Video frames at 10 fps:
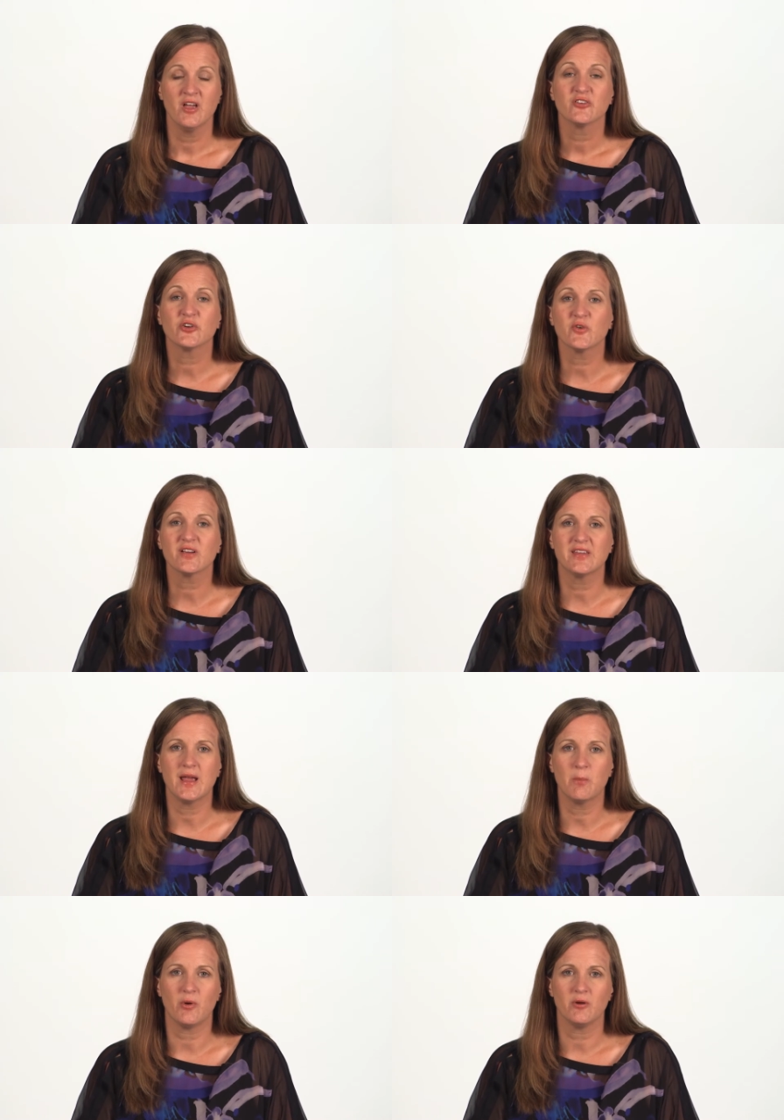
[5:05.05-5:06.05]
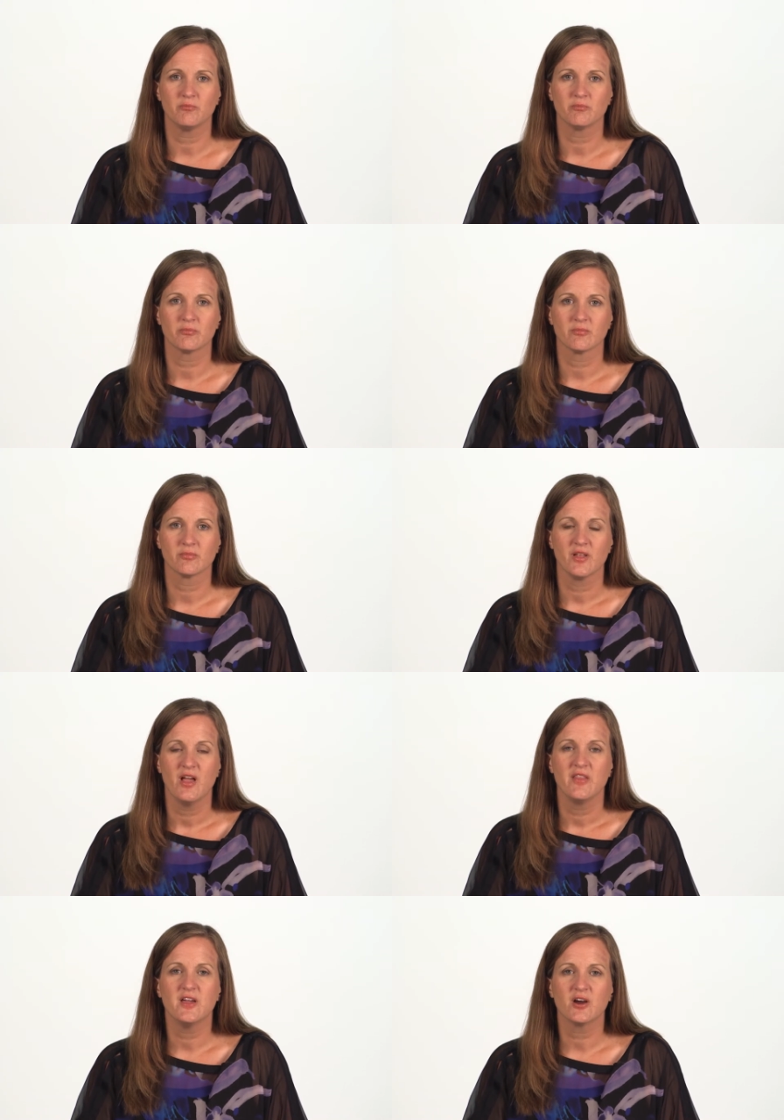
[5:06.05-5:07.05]
So, for example,
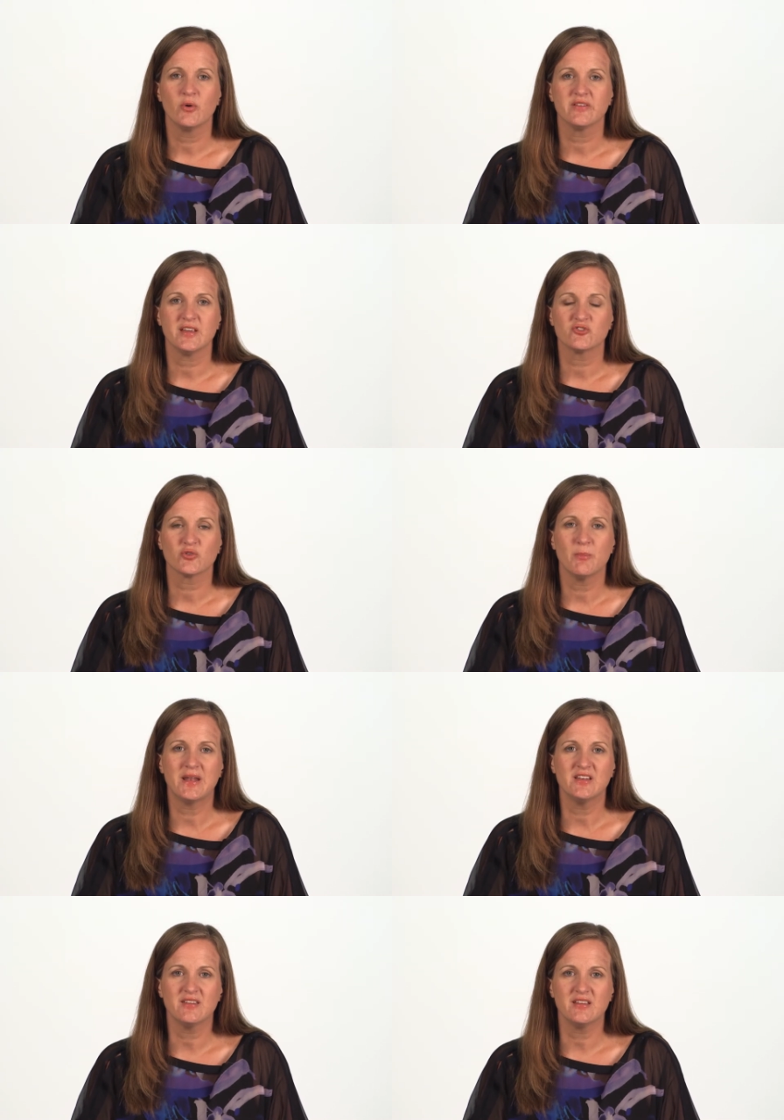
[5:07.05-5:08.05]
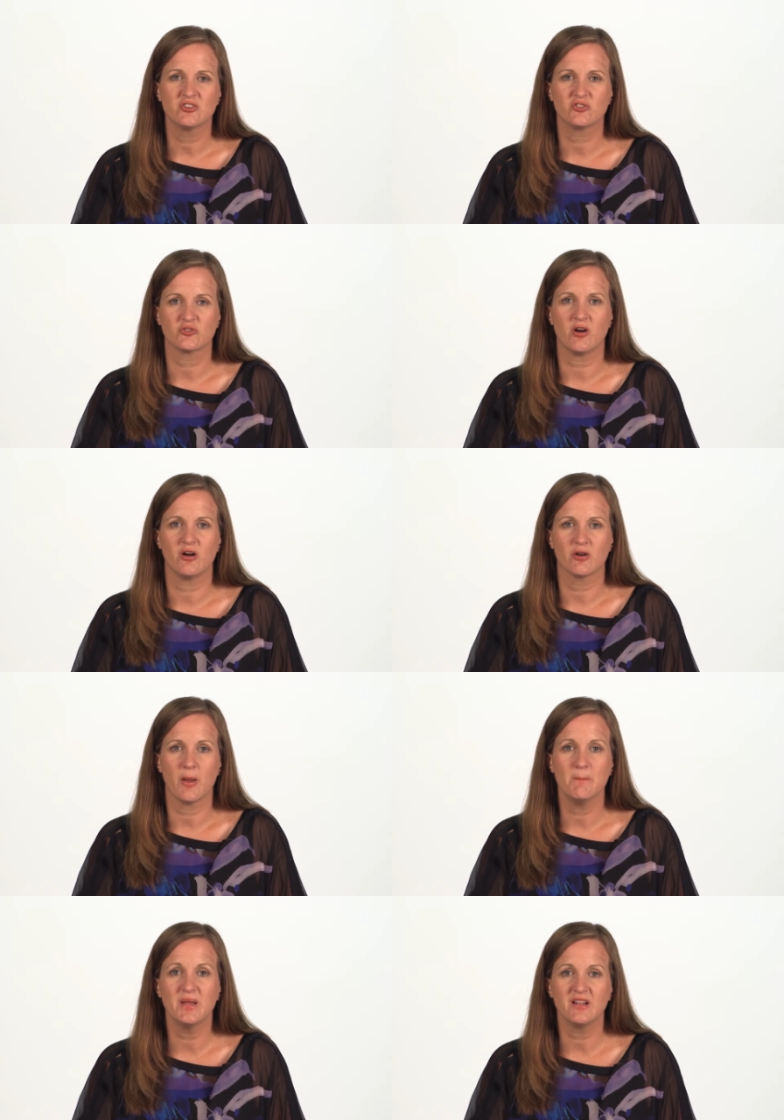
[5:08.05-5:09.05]
there was a tremendously strong
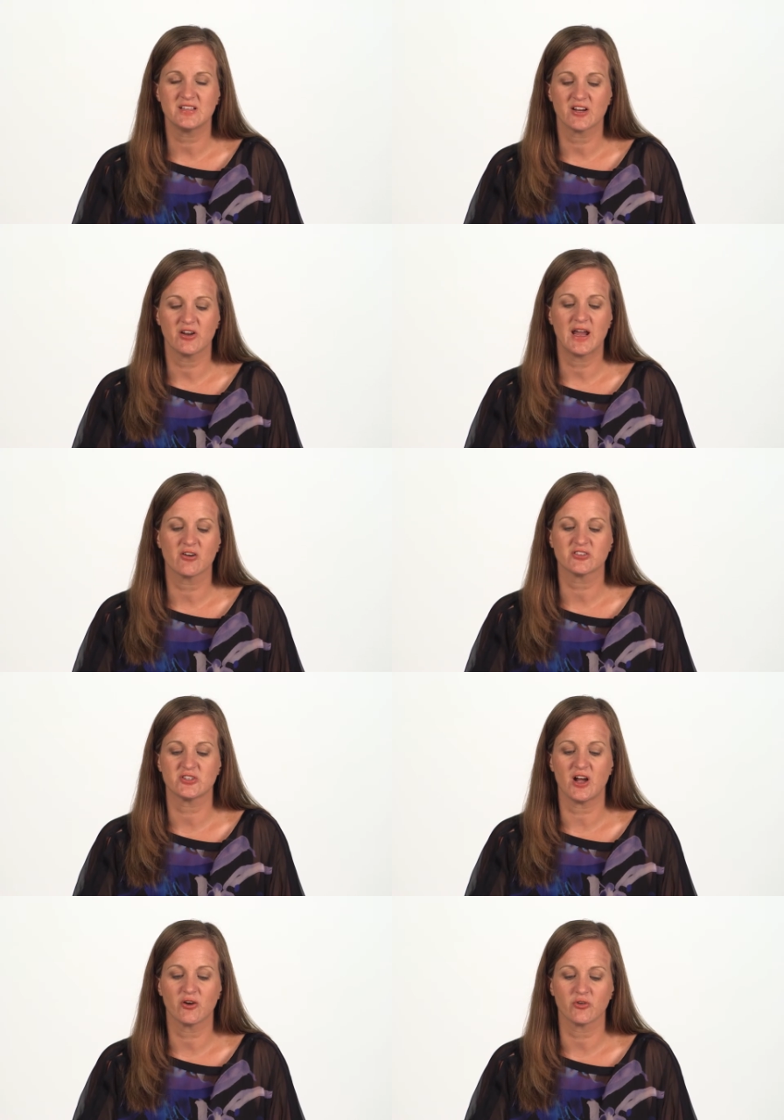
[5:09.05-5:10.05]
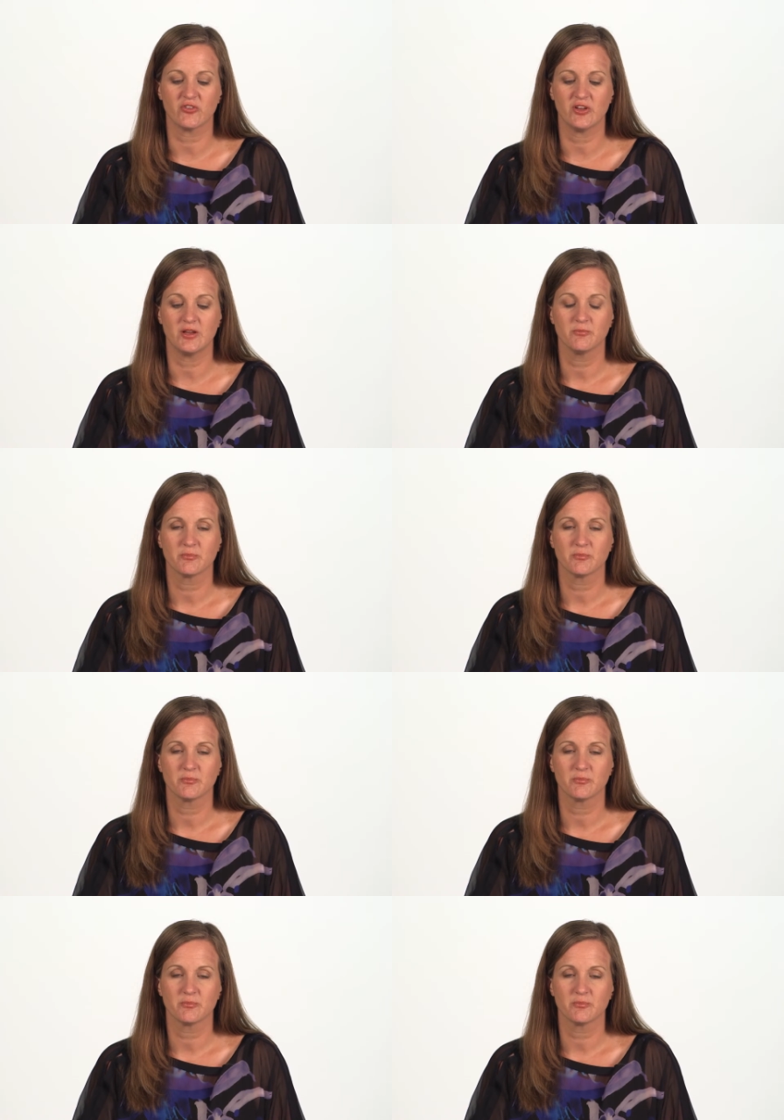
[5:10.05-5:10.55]
military aristocracy